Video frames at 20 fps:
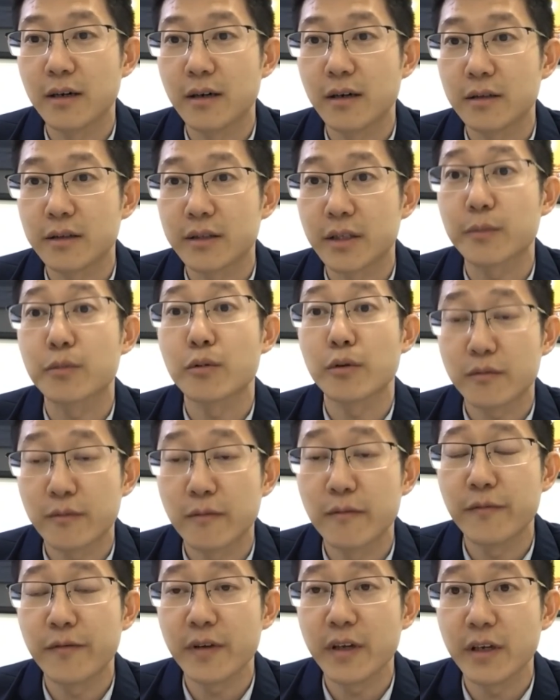
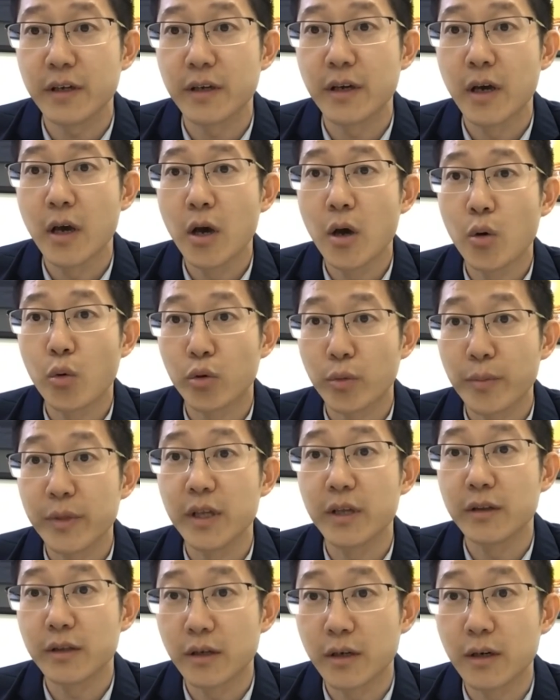subscription fee would
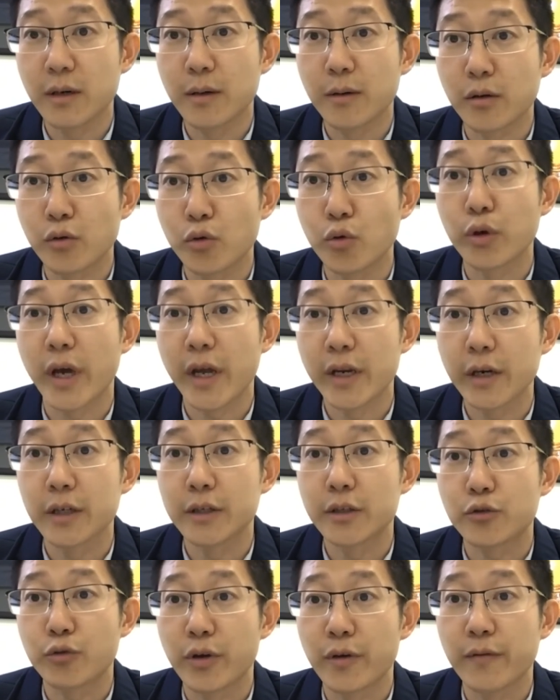mean a good
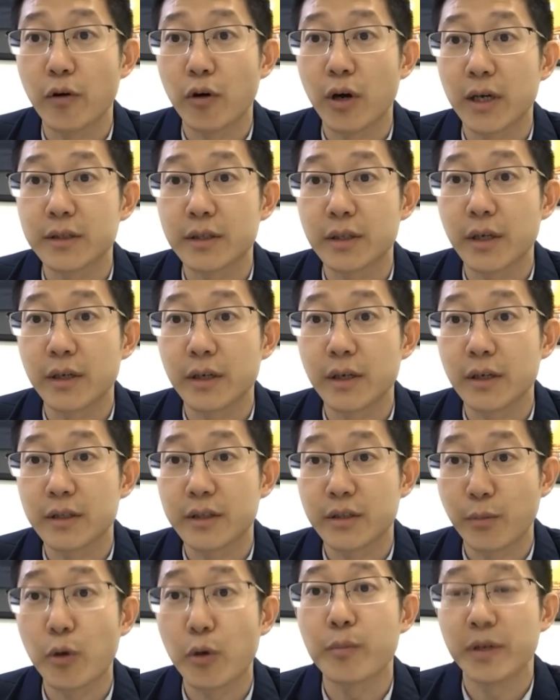industry for us in the
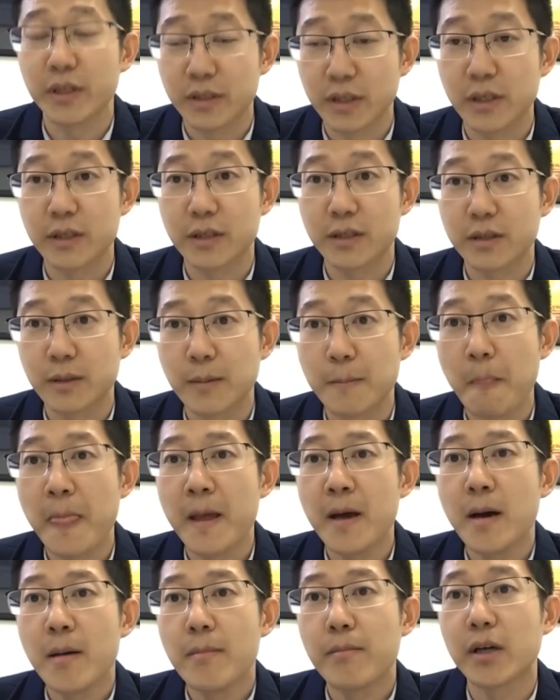sport business.
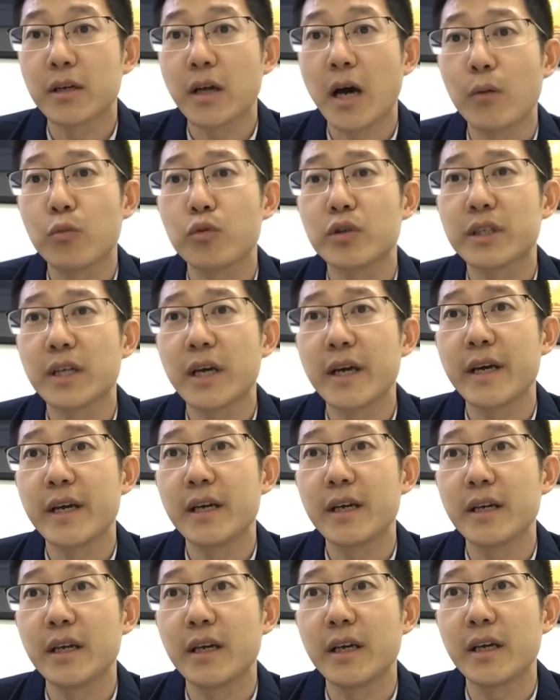But I would
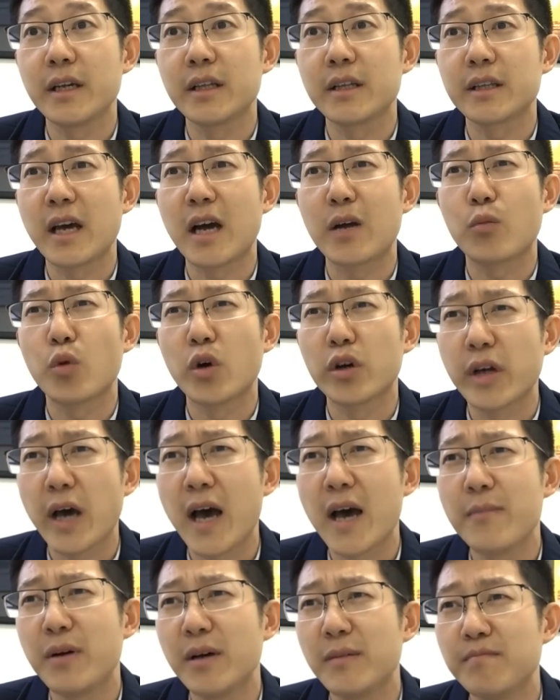say that won't
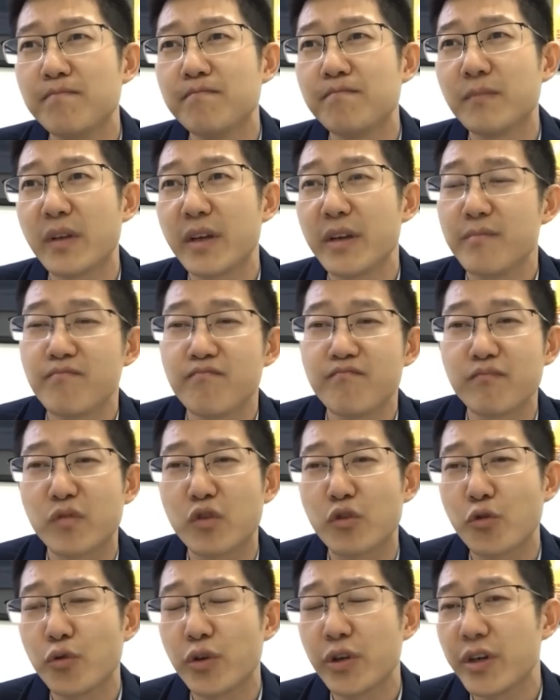happen in
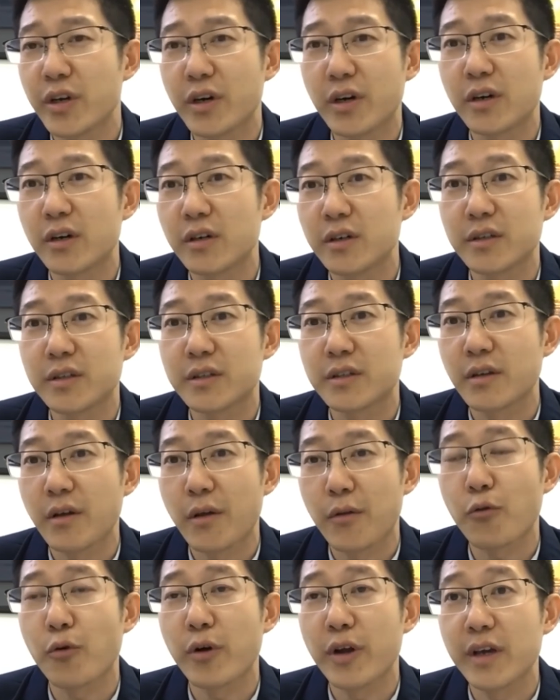2 years,
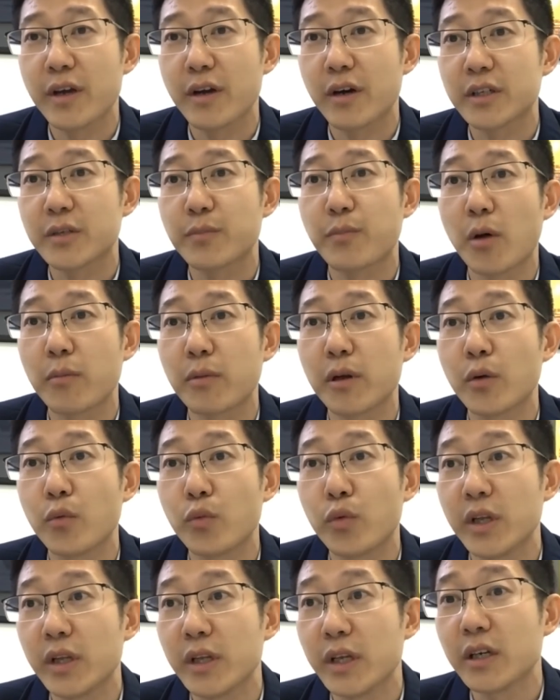3 years. Probably
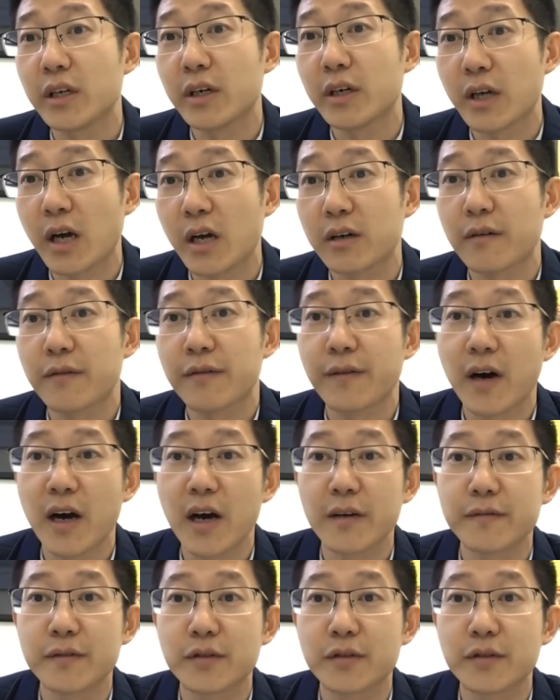we need another 5